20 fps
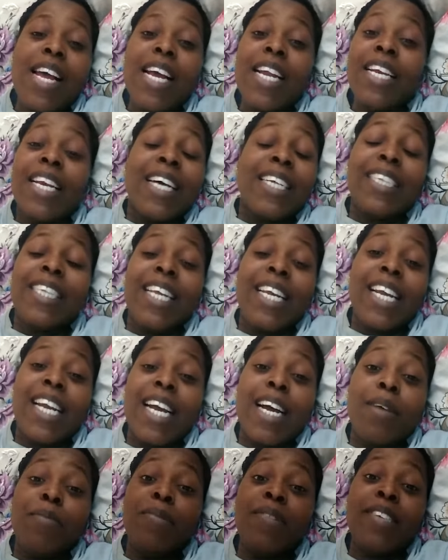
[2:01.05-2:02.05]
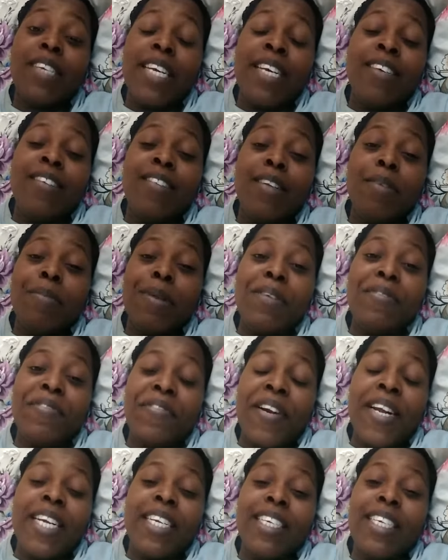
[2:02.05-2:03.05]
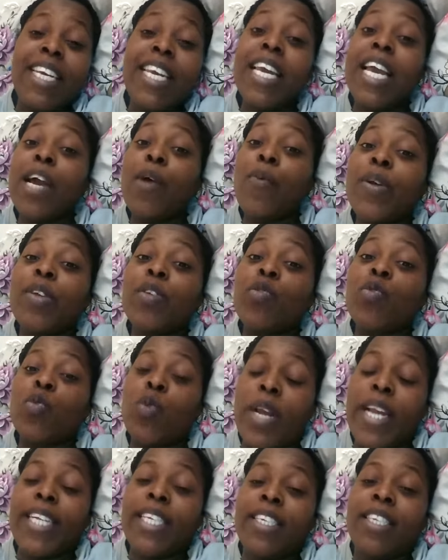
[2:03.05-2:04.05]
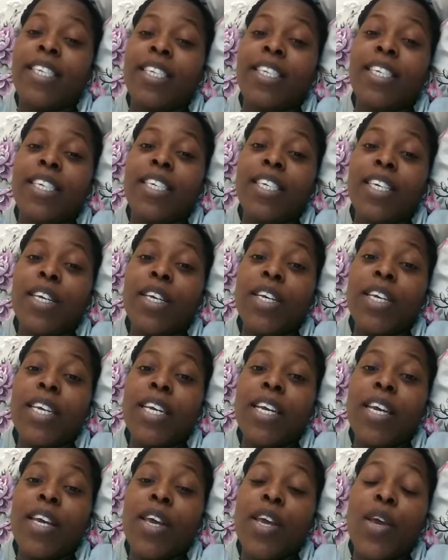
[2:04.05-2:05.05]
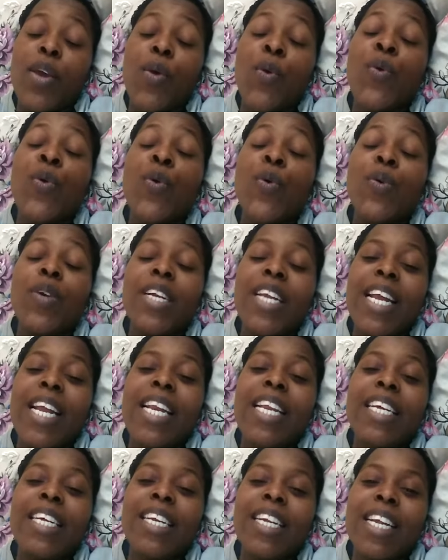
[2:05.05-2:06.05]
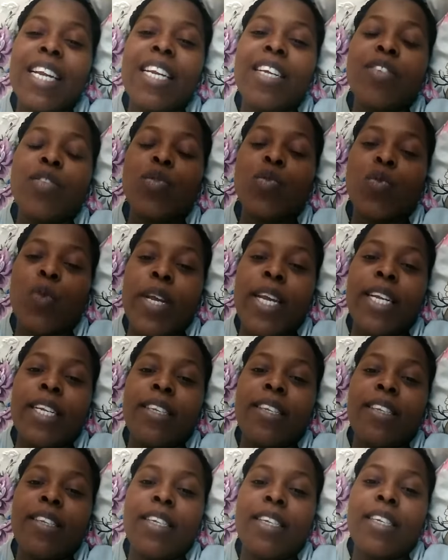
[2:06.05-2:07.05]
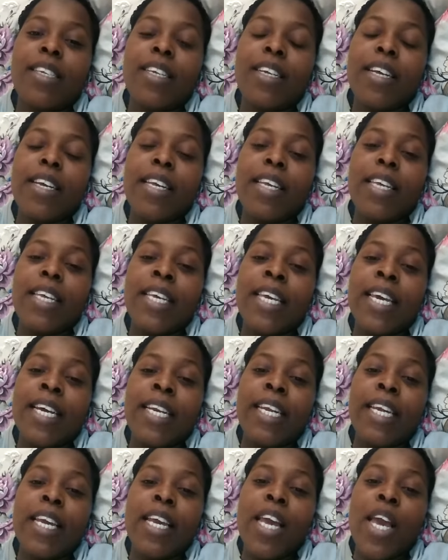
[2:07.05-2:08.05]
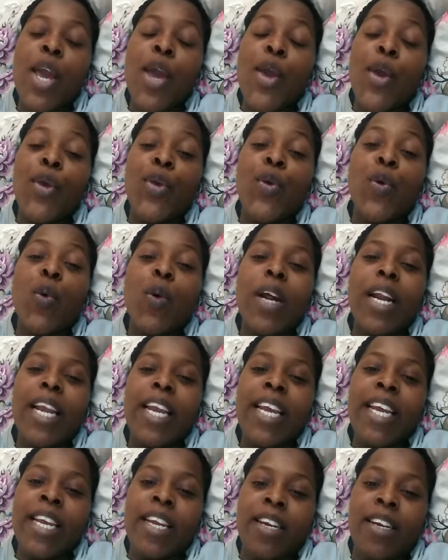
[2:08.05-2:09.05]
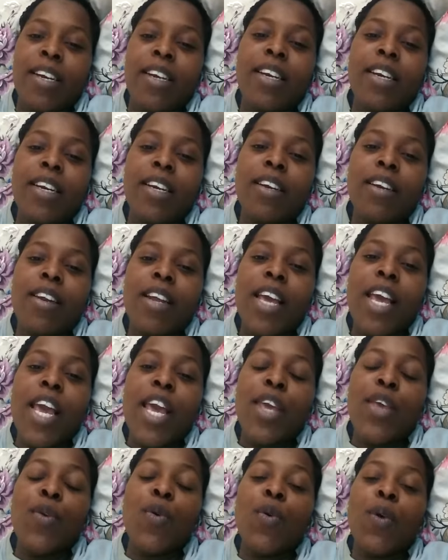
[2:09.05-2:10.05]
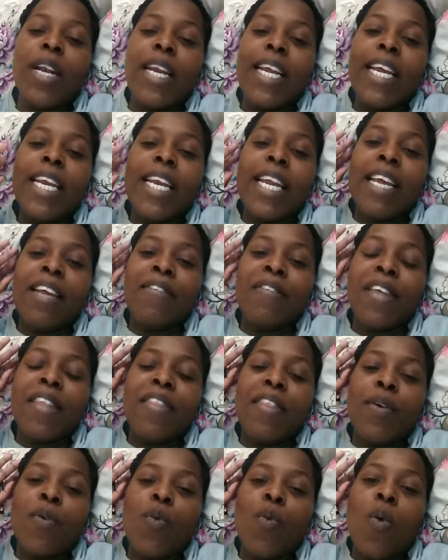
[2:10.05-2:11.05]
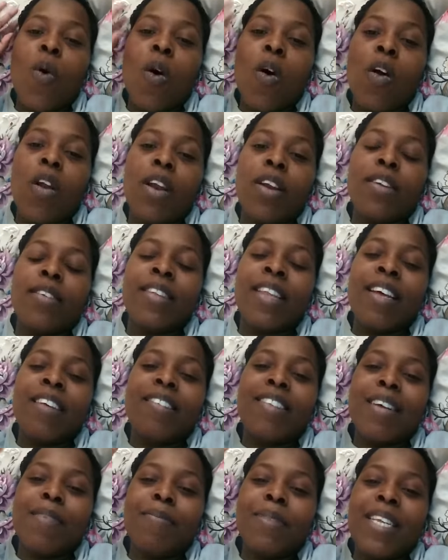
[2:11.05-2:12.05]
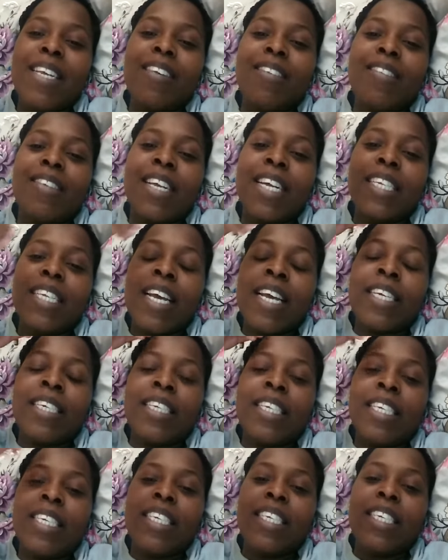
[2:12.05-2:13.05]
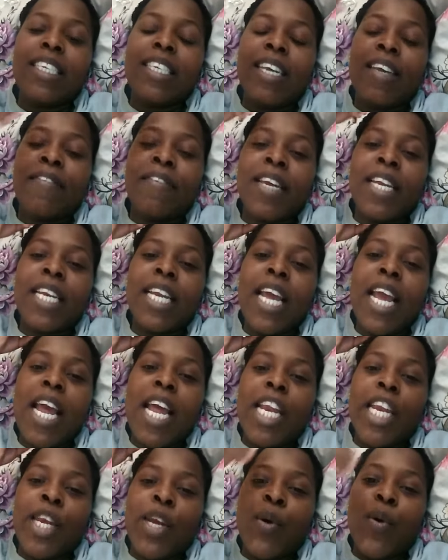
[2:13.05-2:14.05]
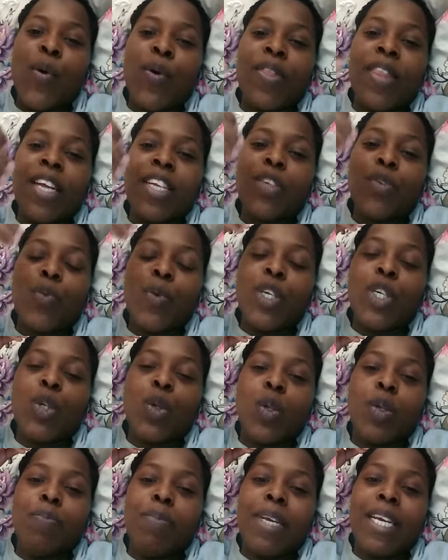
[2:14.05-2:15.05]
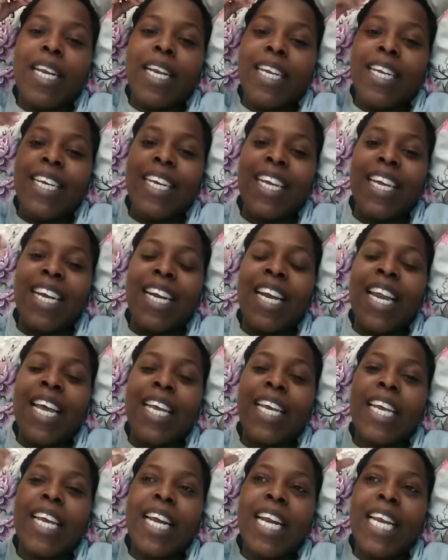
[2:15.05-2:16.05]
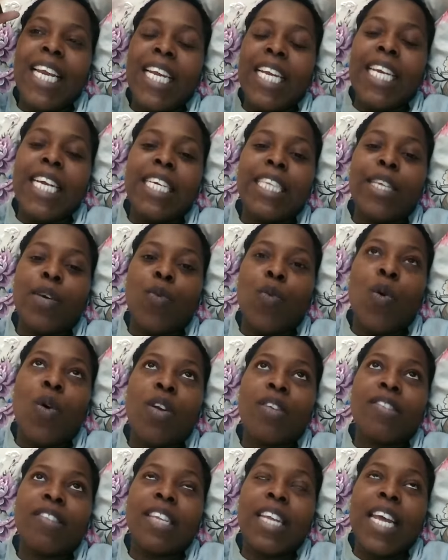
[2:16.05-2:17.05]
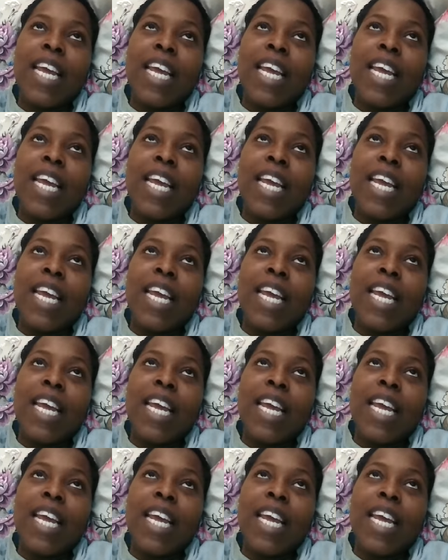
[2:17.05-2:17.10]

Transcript: nothing comes easy, my friend. Here sweat. You really, really sweat. Yani, you clean. You clean even the wall. There's some things that I didn't even know that we should be cleaning, like cleaning the walls,